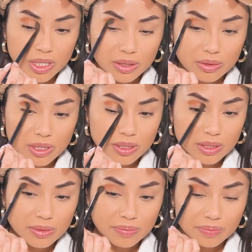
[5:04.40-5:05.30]
my
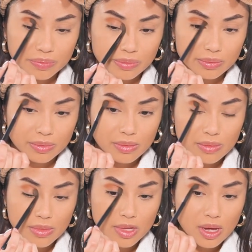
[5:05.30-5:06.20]
crease.
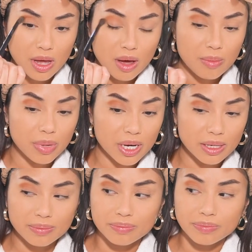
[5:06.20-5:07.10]
But